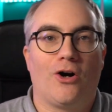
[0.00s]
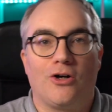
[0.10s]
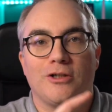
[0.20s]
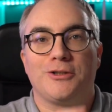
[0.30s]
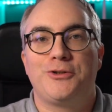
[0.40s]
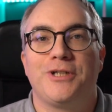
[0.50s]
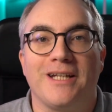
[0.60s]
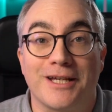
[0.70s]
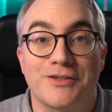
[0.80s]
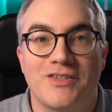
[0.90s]
On to
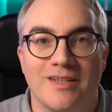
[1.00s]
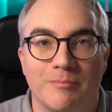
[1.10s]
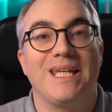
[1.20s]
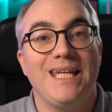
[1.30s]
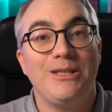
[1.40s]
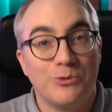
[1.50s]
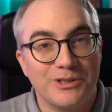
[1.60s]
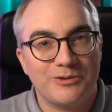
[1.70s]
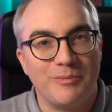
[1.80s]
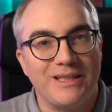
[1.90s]
the next step. In
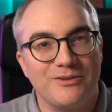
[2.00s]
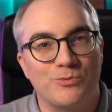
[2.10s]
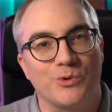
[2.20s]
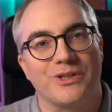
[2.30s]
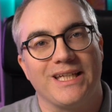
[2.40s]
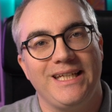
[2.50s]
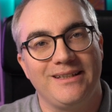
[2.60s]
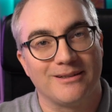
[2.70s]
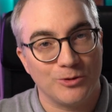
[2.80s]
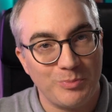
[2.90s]
order to make this work
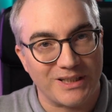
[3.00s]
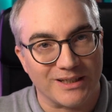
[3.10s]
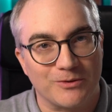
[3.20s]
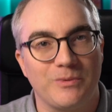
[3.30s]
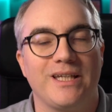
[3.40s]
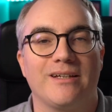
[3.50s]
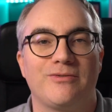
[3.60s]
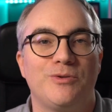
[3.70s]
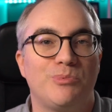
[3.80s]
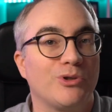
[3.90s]
in the Loupedeck, we
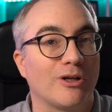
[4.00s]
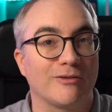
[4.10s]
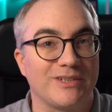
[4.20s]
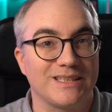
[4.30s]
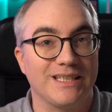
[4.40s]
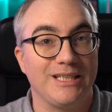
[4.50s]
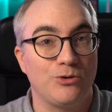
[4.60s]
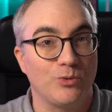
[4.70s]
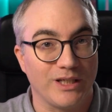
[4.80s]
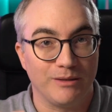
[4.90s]
have to put all of this
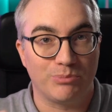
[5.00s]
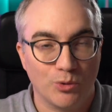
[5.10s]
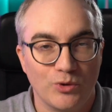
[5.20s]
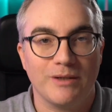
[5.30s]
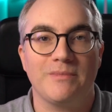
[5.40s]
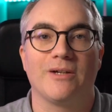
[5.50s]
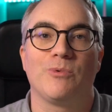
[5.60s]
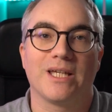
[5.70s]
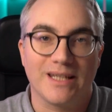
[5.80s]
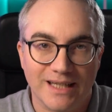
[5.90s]
into a program that
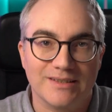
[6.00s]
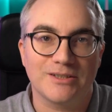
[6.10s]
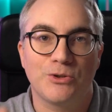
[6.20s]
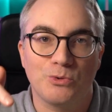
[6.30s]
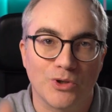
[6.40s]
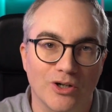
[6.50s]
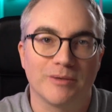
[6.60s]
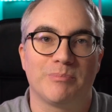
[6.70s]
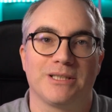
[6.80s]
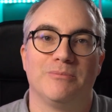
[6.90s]
we can execute on
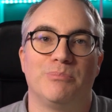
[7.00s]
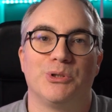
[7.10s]
a button